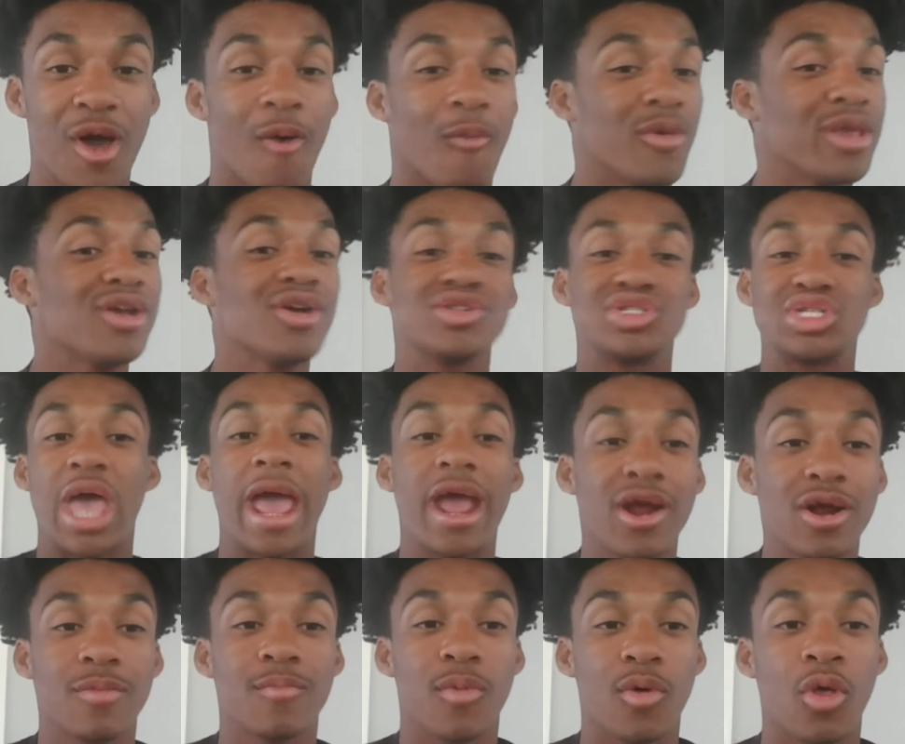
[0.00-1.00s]
We are
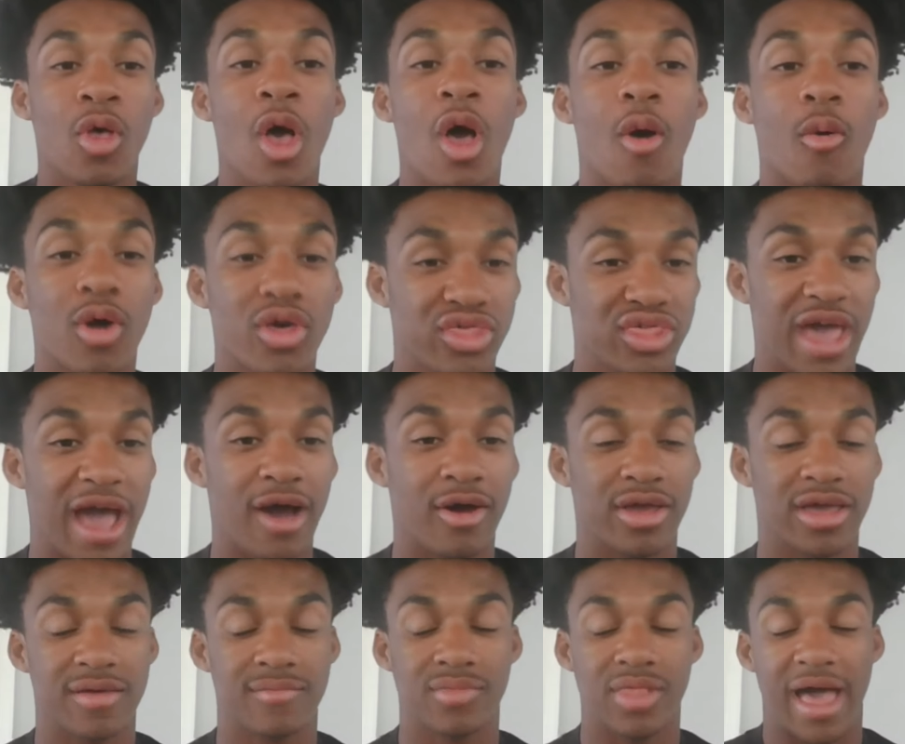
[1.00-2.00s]
terrible without
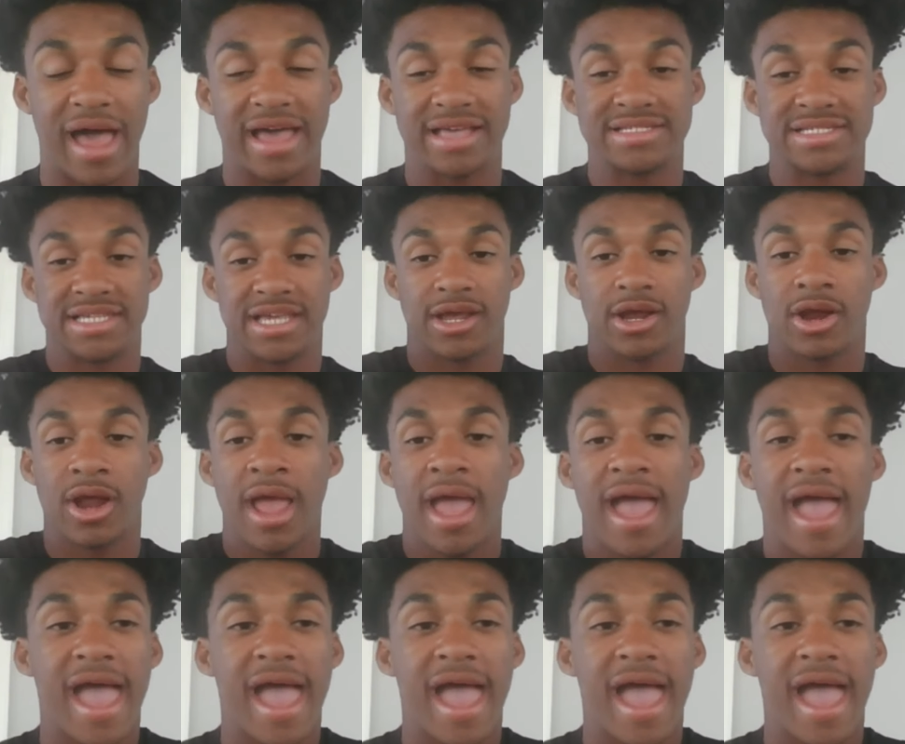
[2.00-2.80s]
him last year.